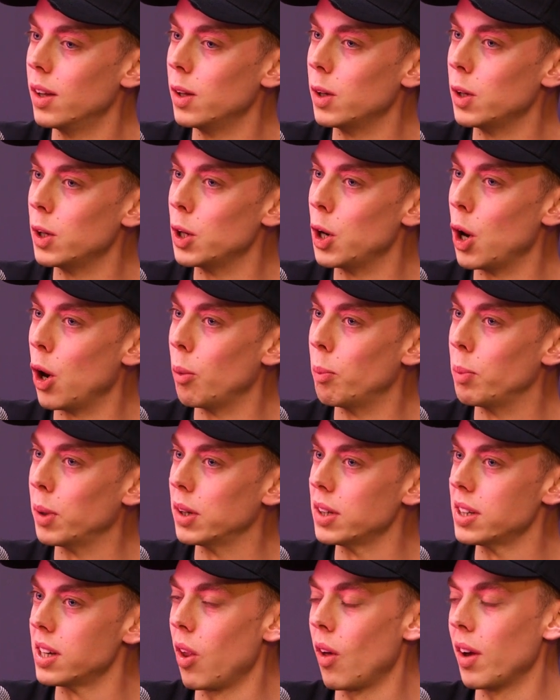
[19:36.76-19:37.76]

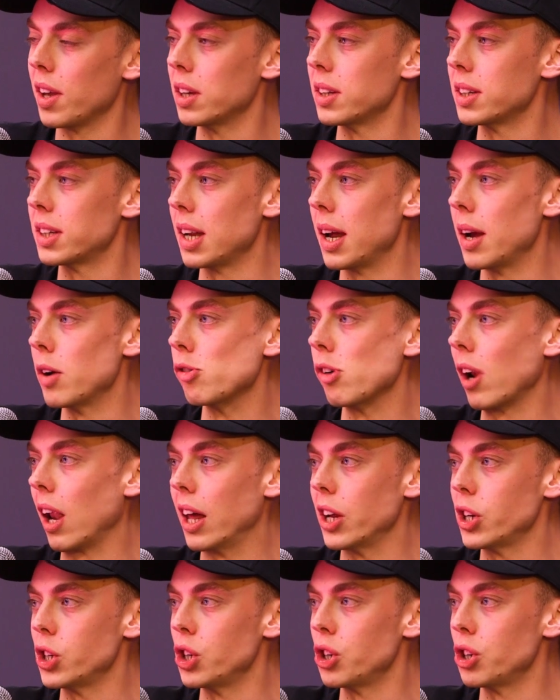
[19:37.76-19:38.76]
Because like you say,
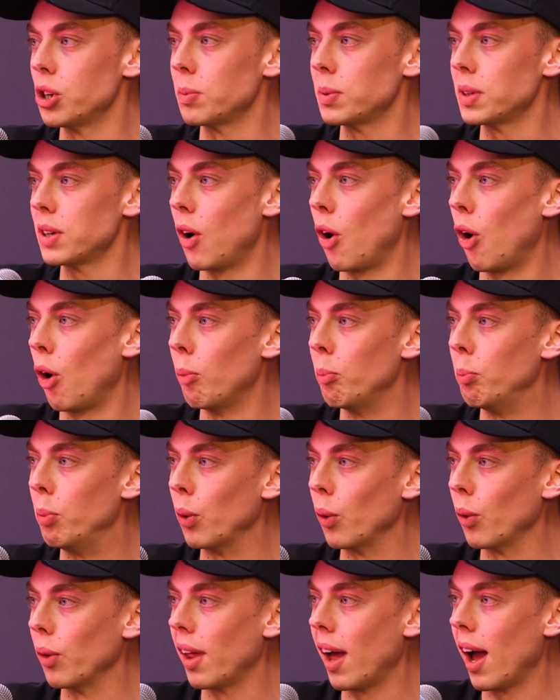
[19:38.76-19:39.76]
relationships are
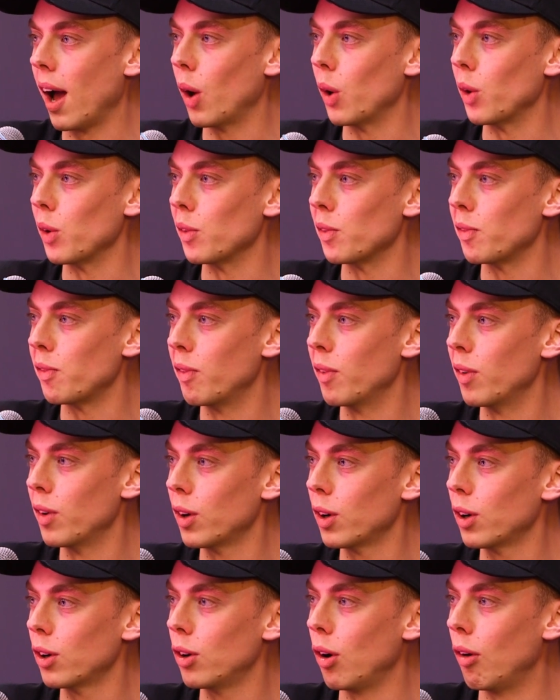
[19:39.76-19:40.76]
built out of
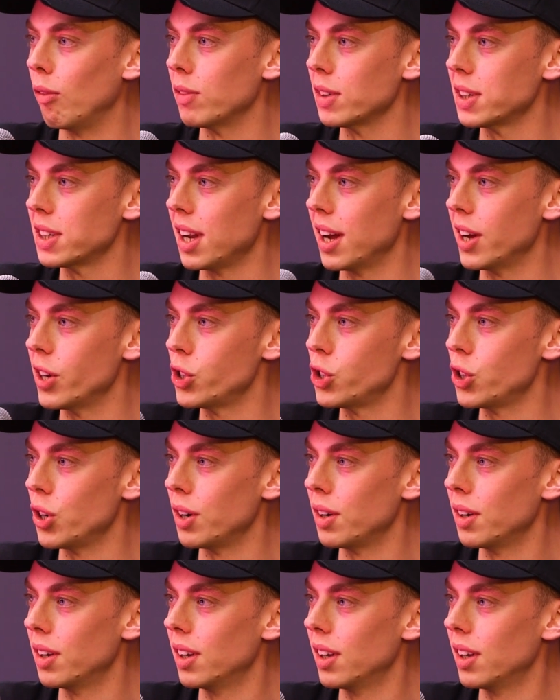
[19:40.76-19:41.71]
conversation.